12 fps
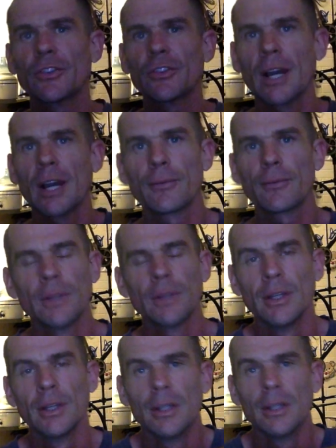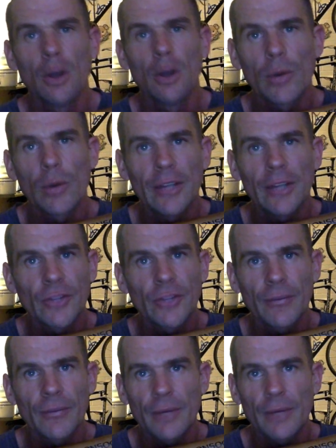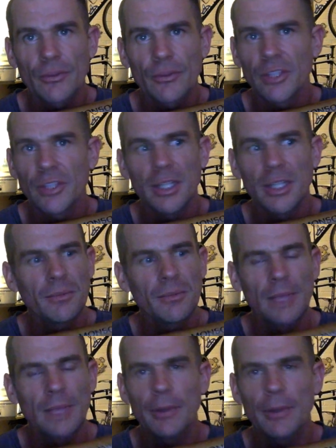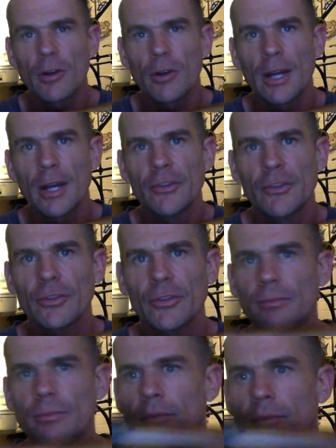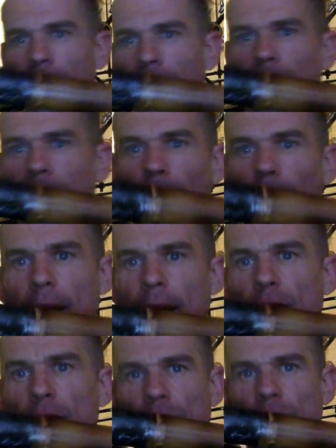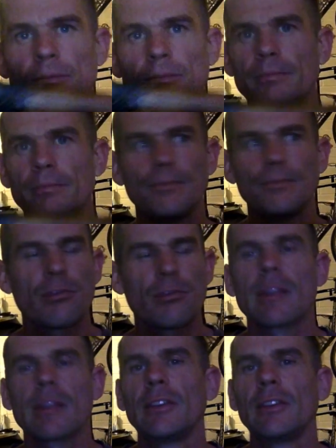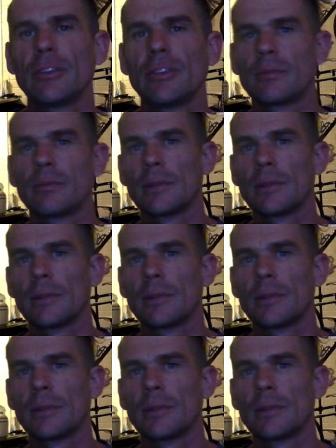stuff, all day stuff, Everesting, epic rides, big head tube, breathe easier.